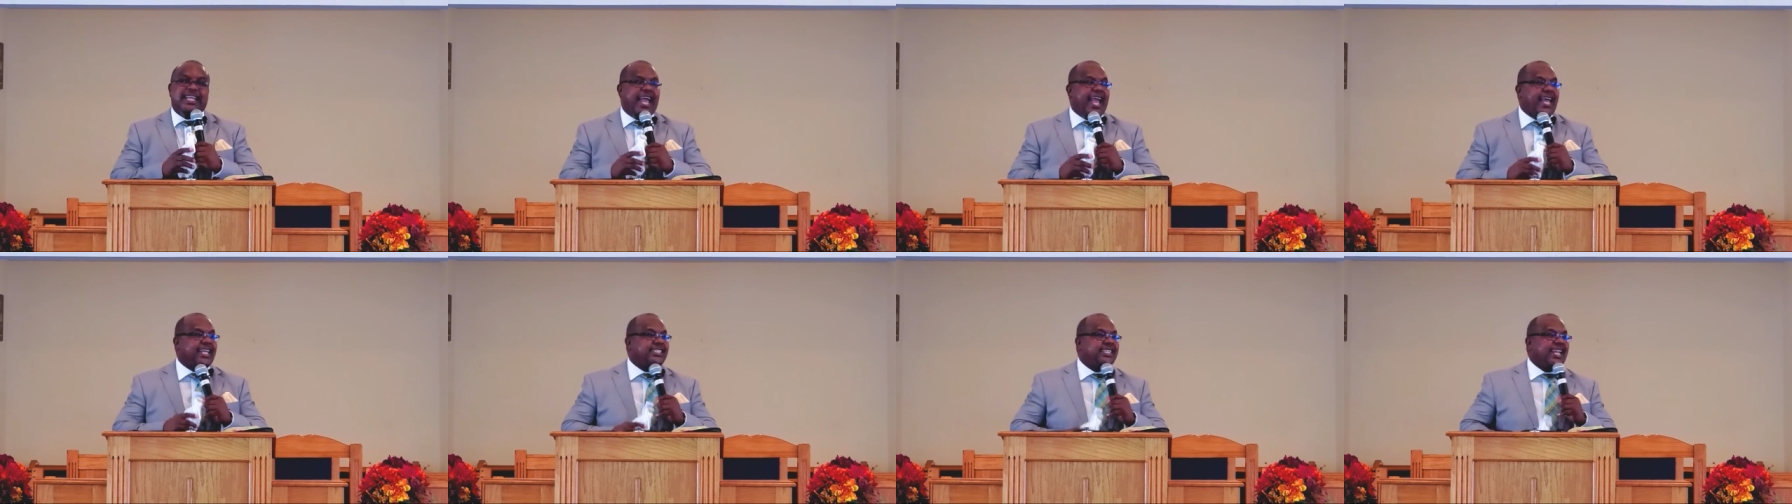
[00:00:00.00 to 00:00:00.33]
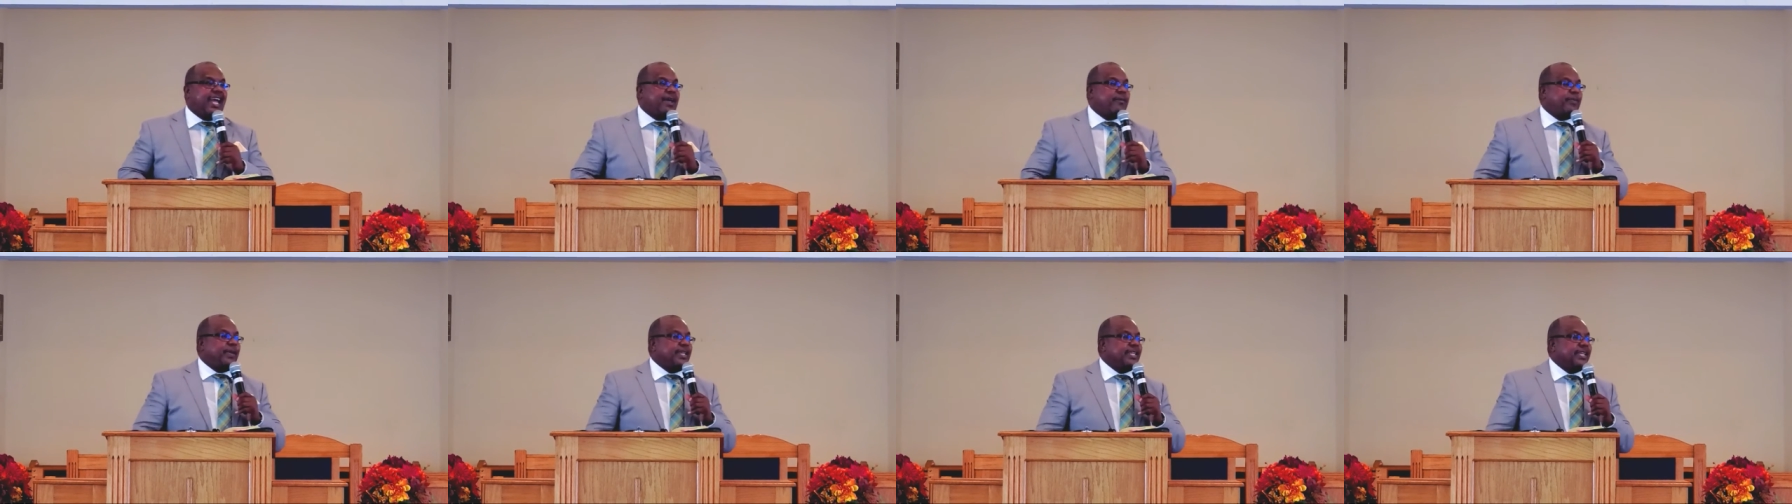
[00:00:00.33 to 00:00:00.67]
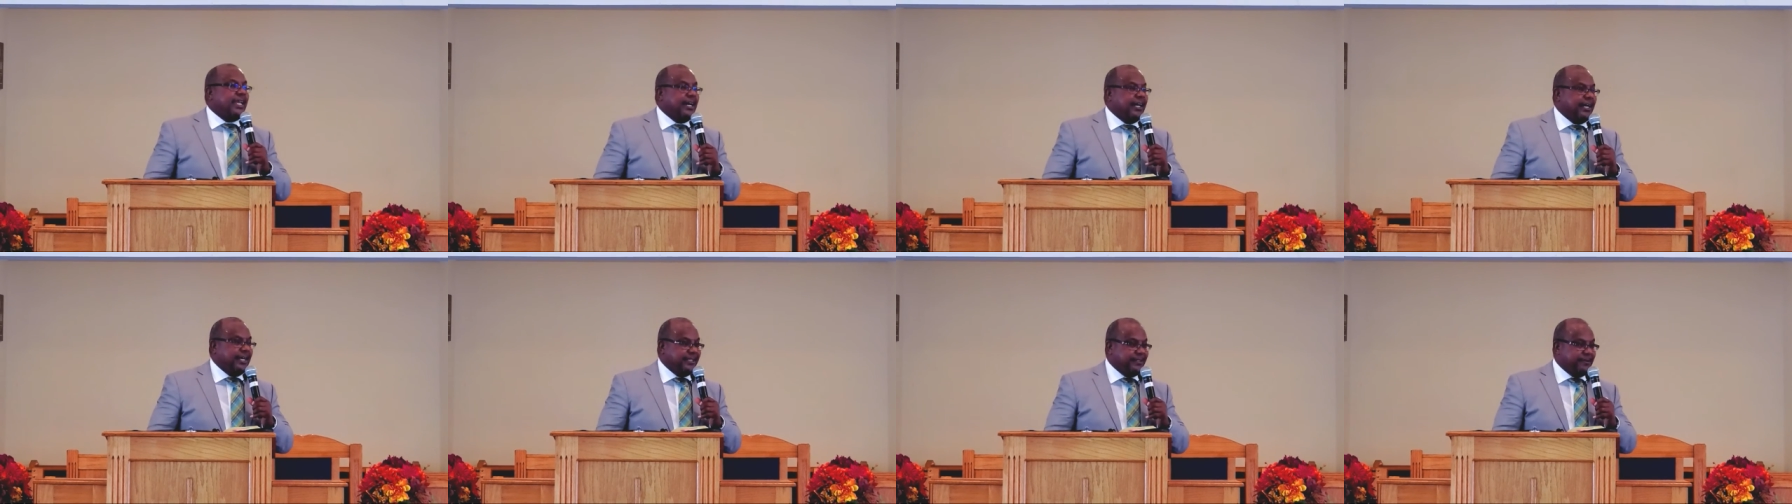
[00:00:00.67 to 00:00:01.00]
it has not been
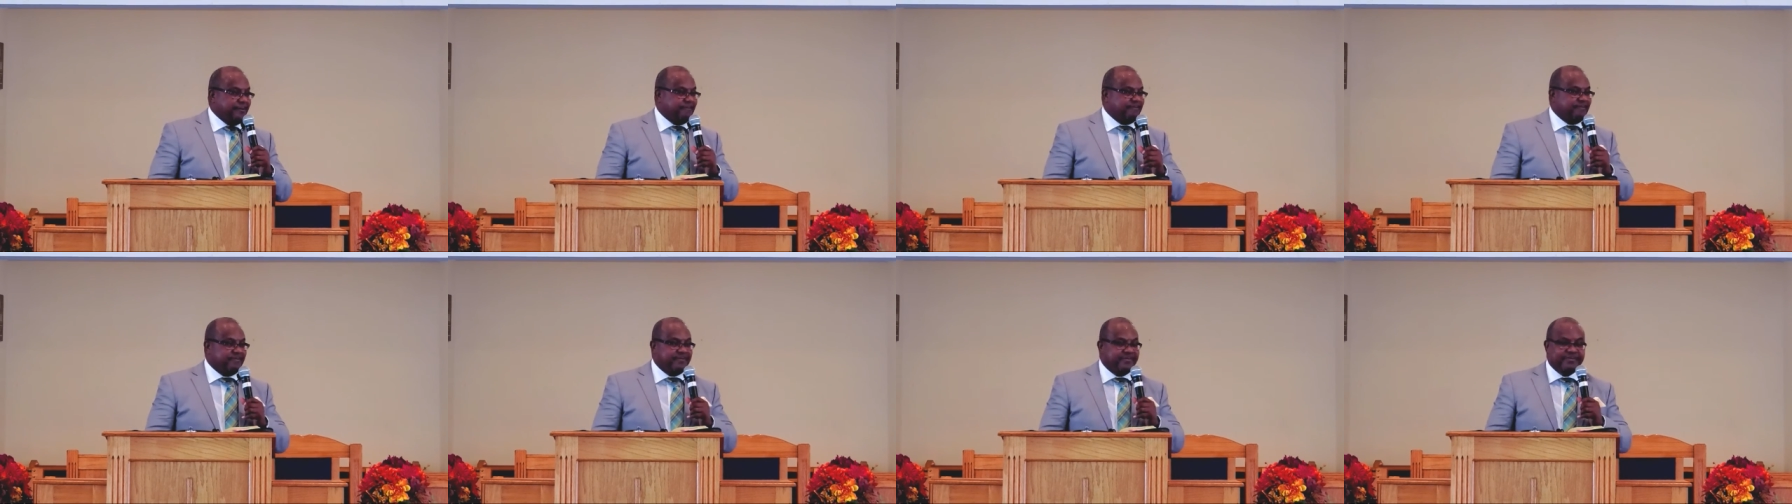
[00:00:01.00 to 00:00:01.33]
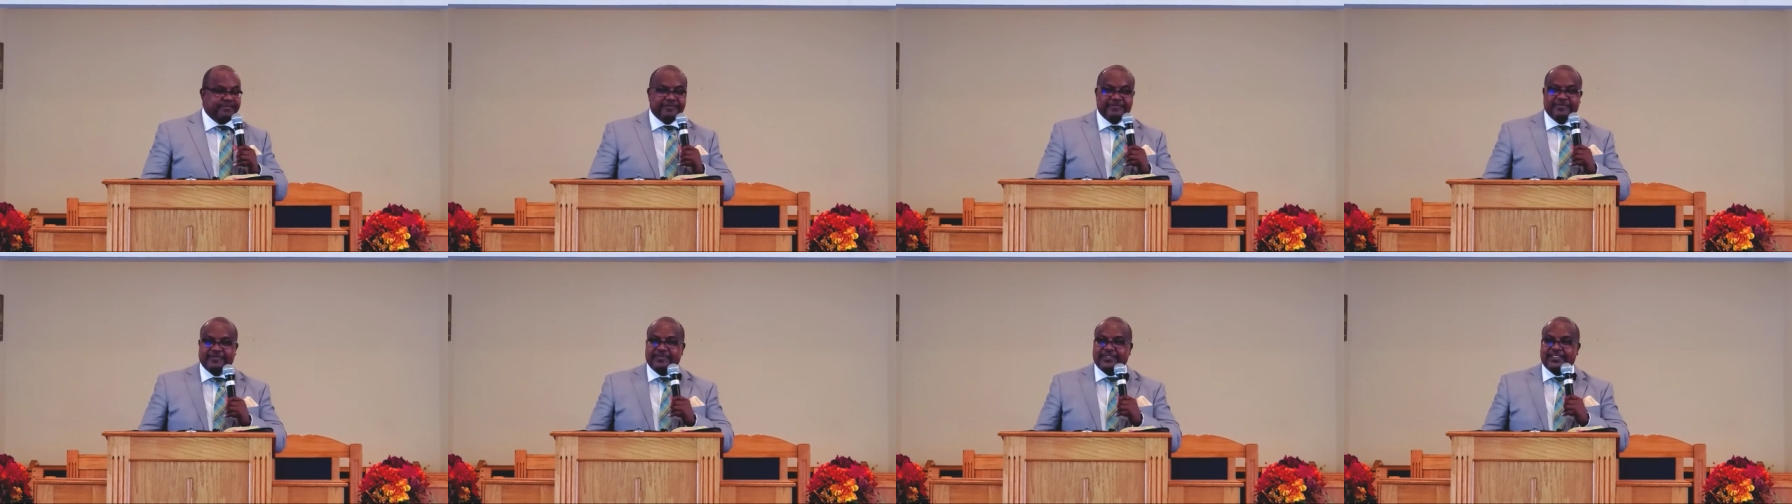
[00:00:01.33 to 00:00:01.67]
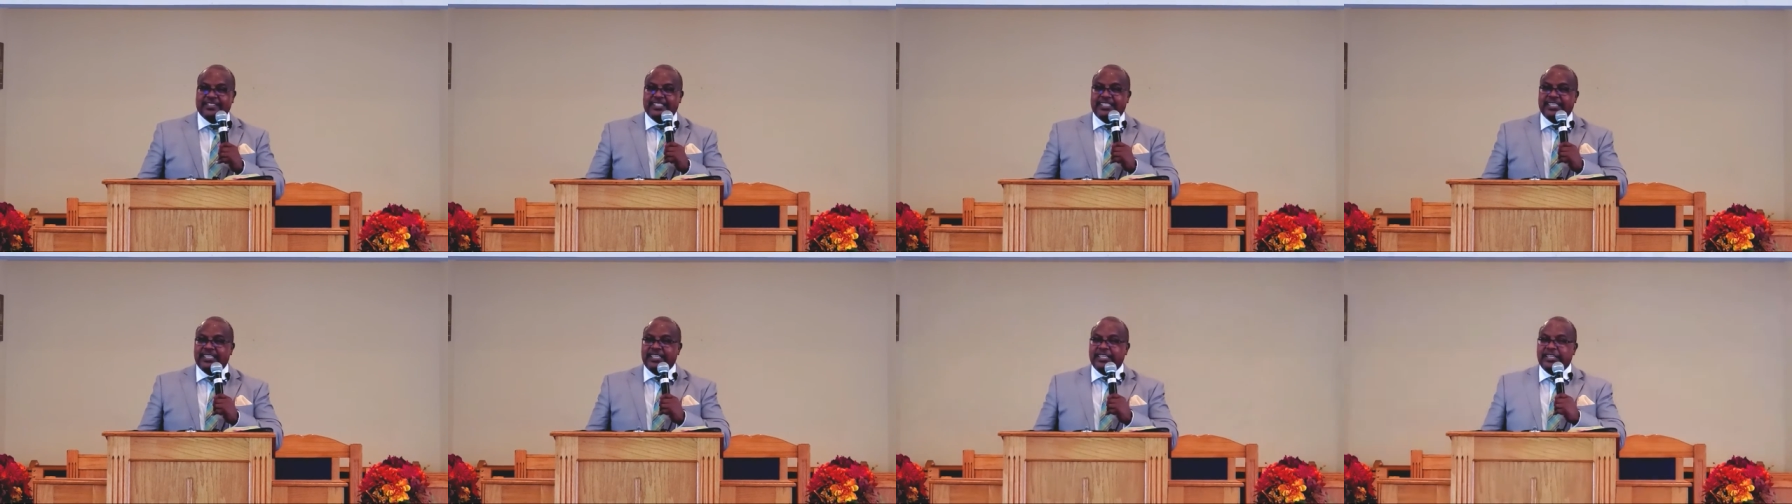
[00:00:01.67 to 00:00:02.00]
done.
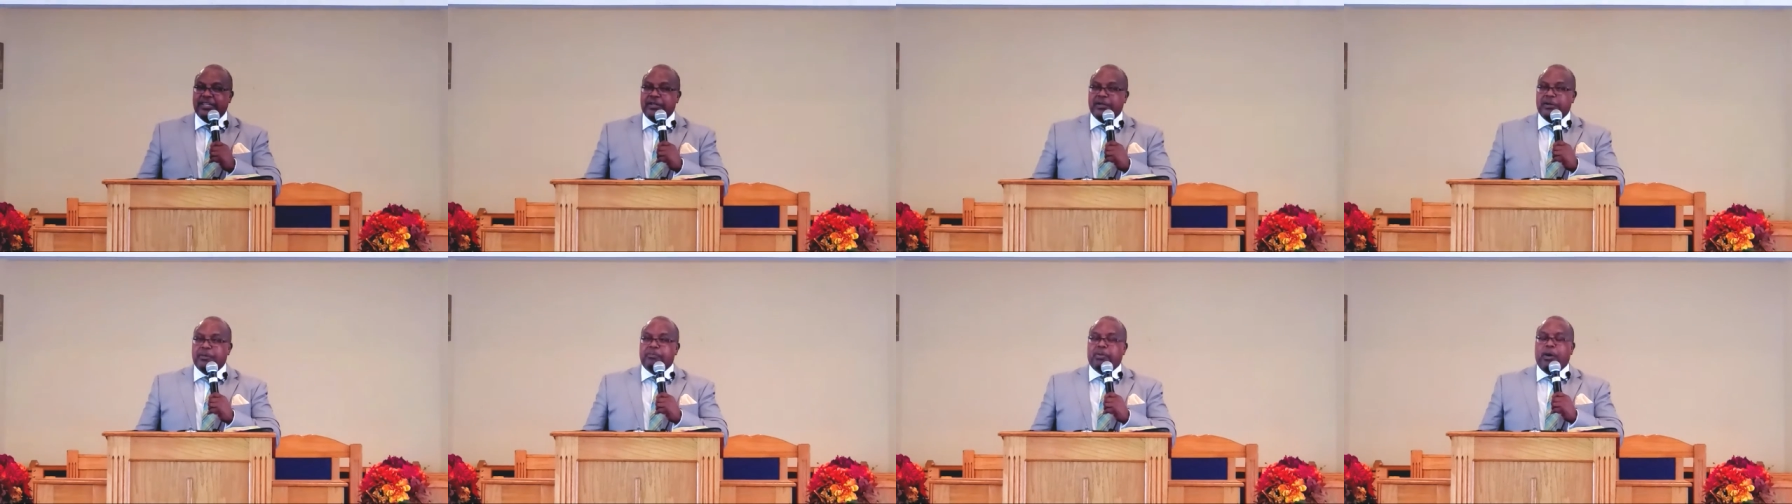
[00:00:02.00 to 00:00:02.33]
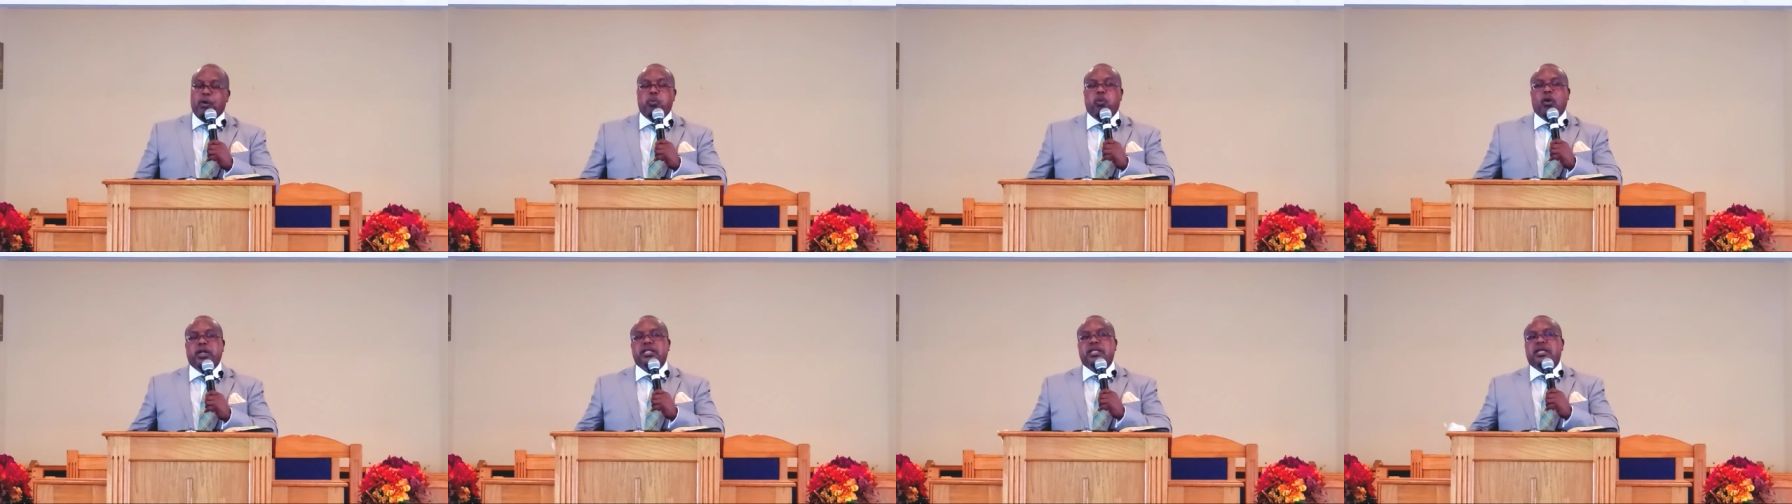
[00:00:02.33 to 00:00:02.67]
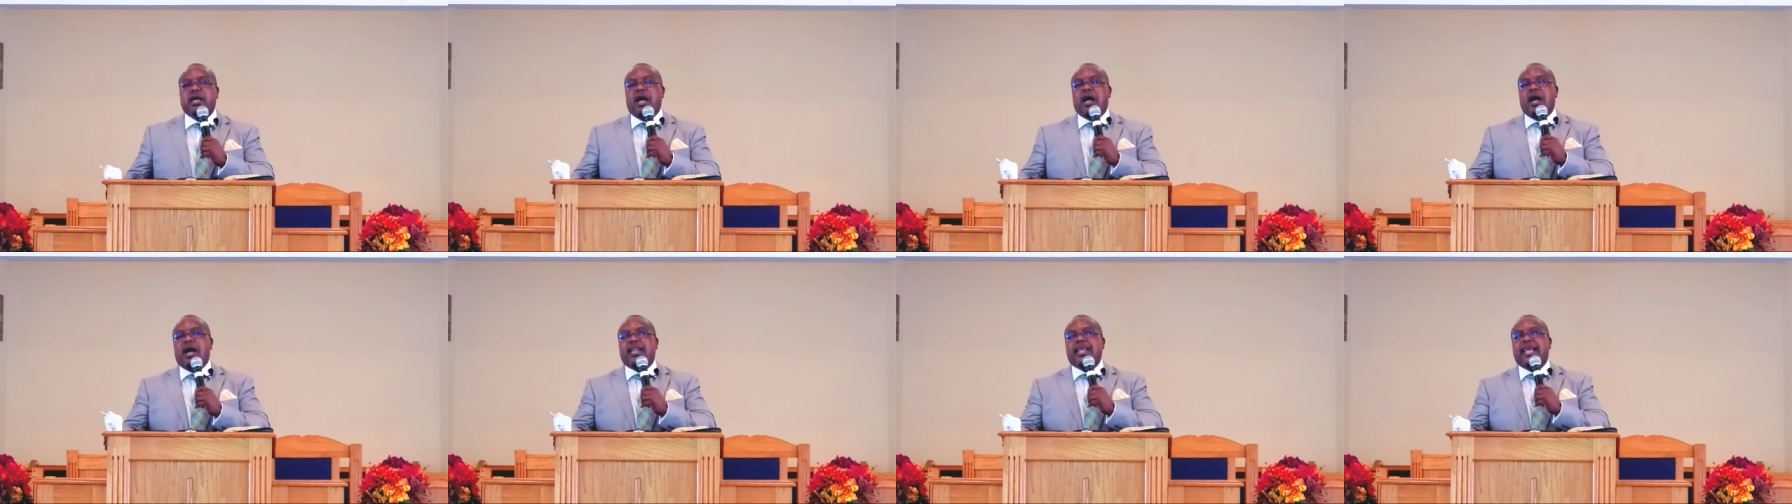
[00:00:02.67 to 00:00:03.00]
But what
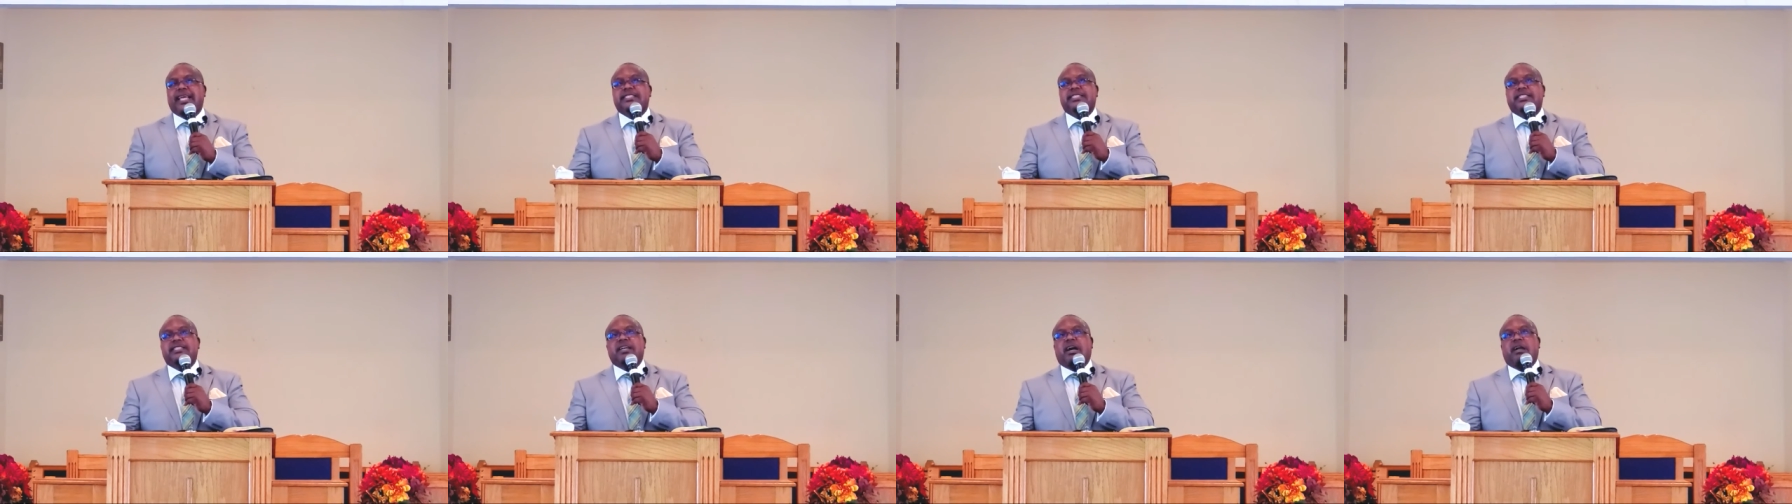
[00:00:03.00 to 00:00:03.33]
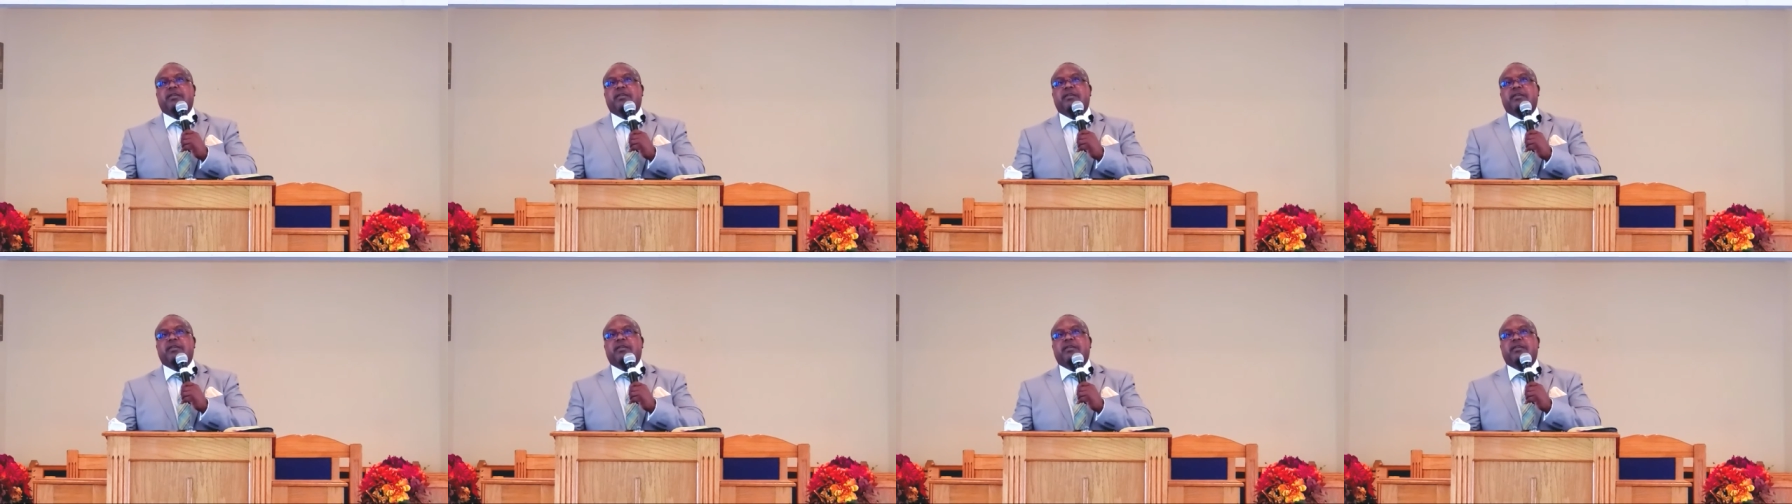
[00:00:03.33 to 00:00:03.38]
God has